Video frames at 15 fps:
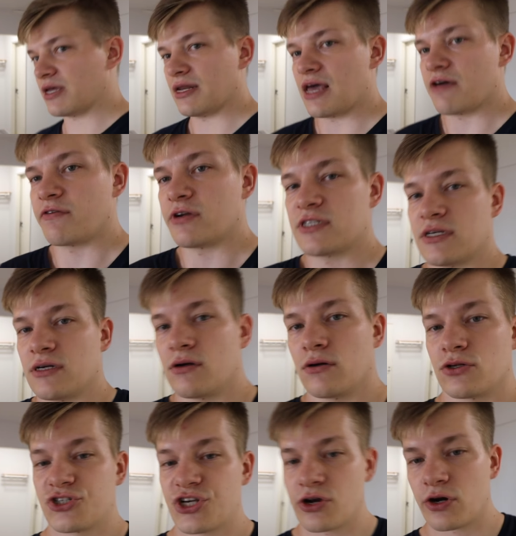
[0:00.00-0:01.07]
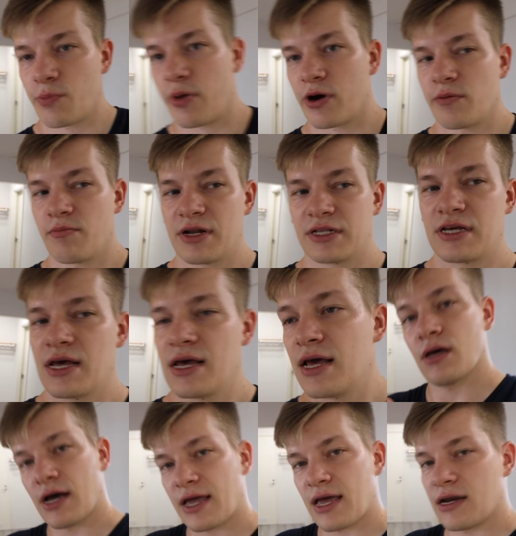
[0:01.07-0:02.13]
in every single shared apartment.
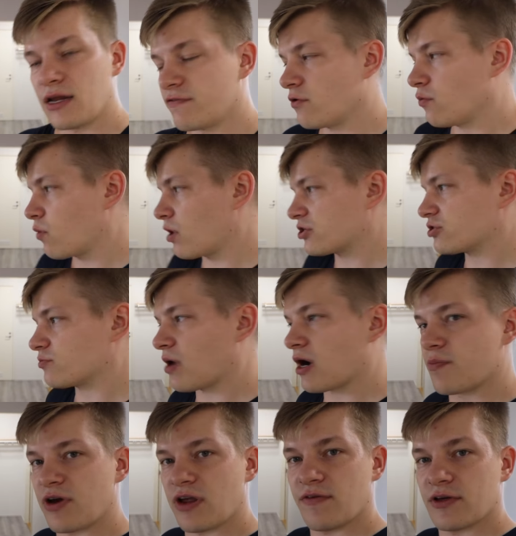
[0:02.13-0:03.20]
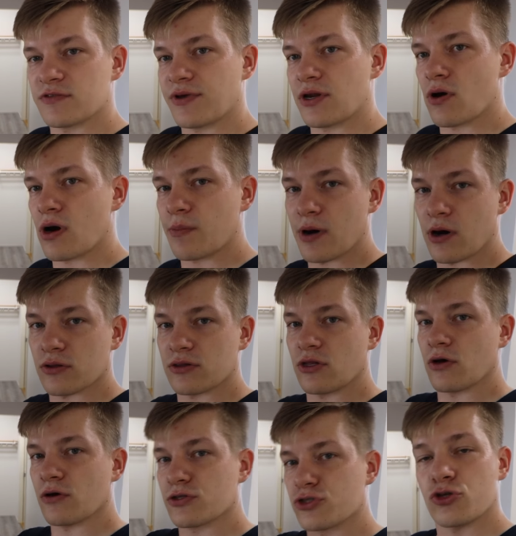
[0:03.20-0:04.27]
Again, if you watched my previous video about
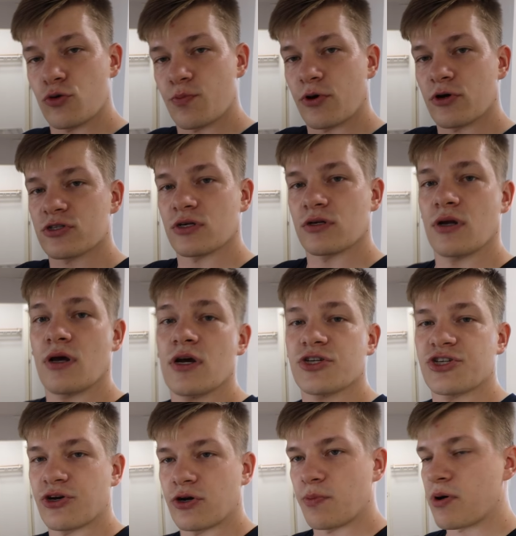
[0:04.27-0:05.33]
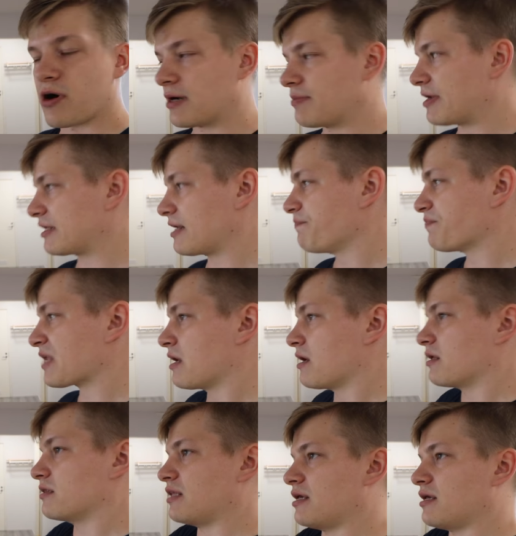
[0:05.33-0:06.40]
the 2-person shared apartment,
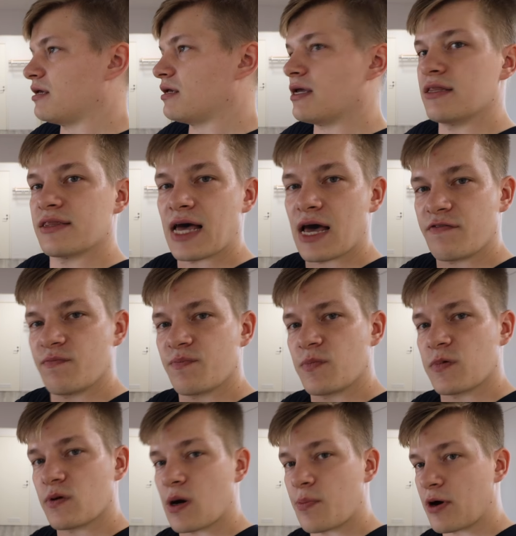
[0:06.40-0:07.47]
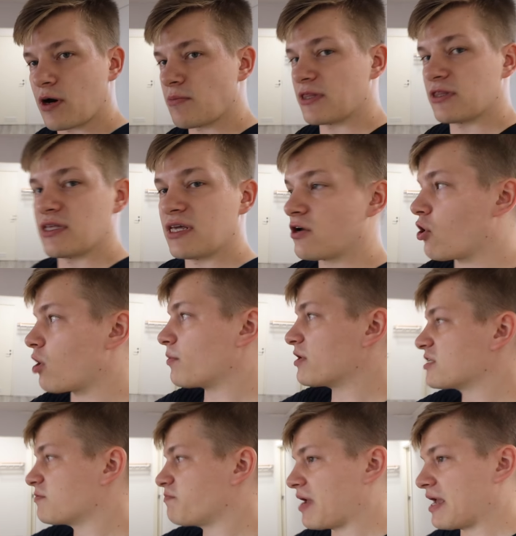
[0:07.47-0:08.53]
in that apartment, the common
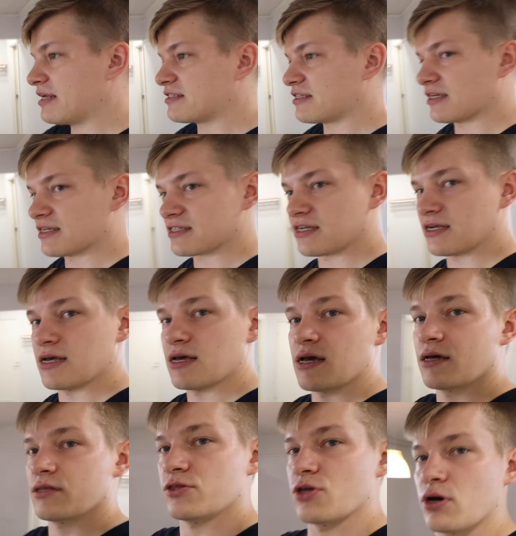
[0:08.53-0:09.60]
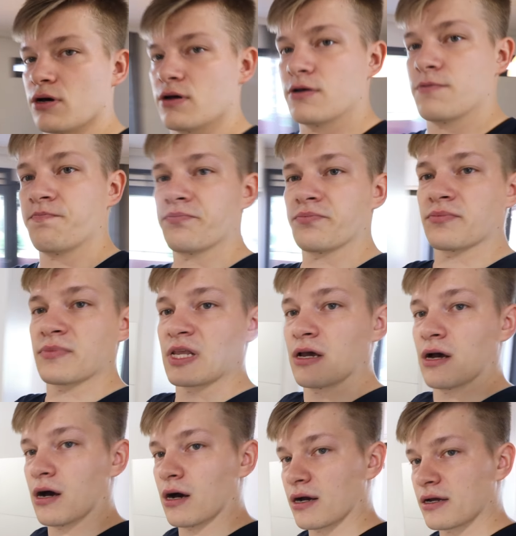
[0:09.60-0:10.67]
spaces, the
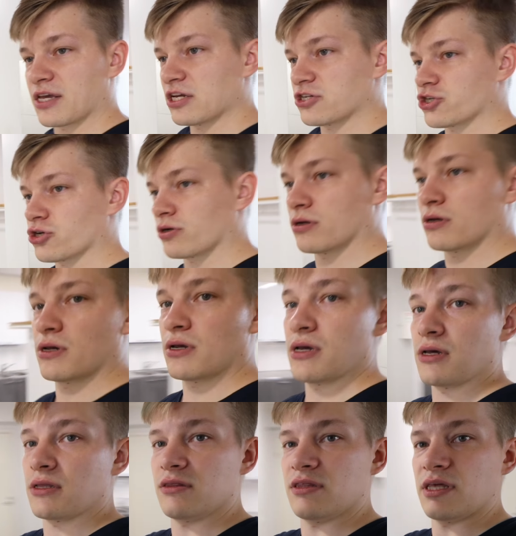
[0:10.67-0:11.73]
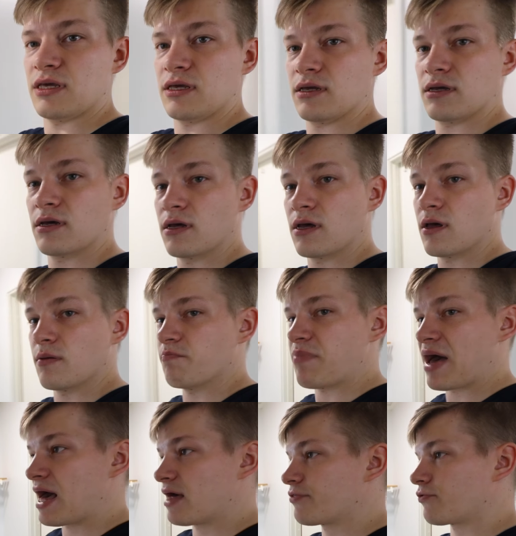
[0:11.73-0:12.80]
kitchen, the
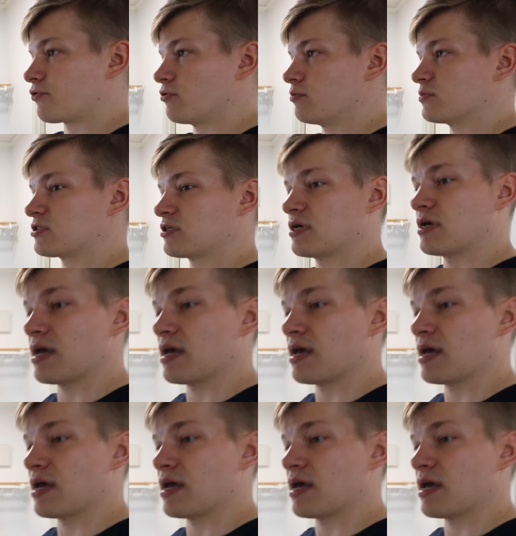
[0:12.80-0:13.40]
bathrooms,